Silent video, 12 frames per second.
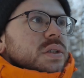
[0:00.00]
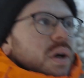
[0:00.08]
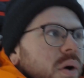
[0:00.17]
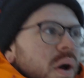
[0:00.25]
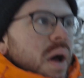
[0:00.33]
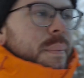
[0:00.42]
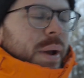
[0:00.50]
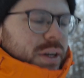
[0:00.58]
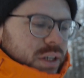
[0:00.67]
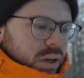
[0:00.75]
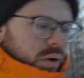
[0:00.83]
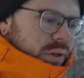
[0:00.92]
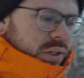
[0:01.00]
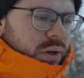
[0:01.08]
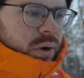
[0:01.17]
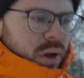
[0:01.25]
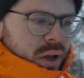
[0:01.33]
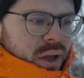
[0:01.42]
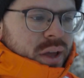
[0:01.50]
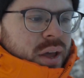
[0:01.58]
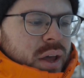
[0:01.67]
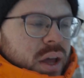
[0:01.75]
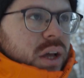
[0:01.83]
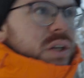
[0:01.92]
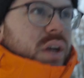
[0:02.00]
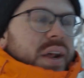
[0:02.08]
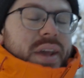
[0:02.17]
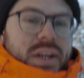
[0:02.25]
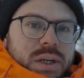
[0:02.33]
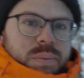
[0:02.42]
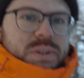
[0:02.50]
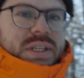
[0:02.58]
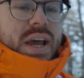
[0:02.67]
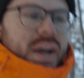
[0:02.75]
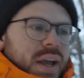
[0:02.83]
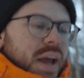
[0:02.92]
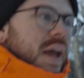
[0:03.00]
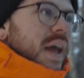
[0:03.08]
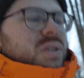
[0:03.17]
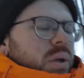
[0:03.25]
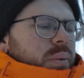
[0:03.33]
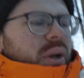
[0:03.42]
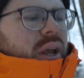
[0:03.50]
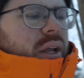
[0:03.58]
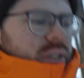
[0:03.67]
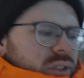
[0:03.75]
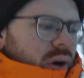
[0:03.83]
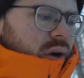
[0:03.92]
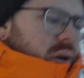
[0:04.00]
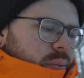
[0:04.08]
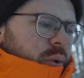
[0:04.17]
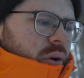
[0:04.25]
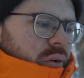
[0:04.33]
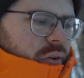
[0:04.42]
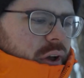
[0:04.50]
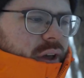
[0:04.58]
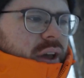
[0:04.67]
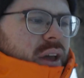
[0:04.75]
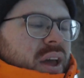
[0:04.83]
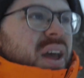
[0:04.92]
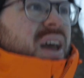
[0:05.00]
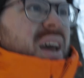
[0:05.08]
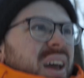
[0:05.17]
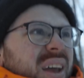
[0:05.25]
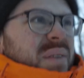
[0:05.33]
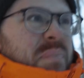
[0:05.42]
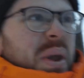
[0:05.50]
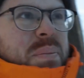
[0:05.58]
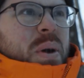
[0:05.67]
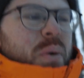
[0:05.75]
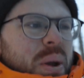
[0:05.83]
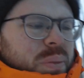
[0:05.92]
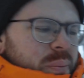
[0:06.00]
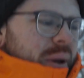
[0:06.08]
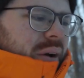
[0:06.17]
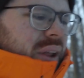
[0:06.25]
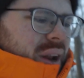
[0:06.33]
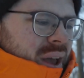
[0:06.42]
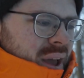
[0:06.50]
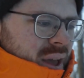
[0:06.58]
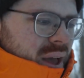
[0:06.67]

So I'm actually going to try to catch up with Zach. So I'm gonna get starting to move, make my way up the mountain.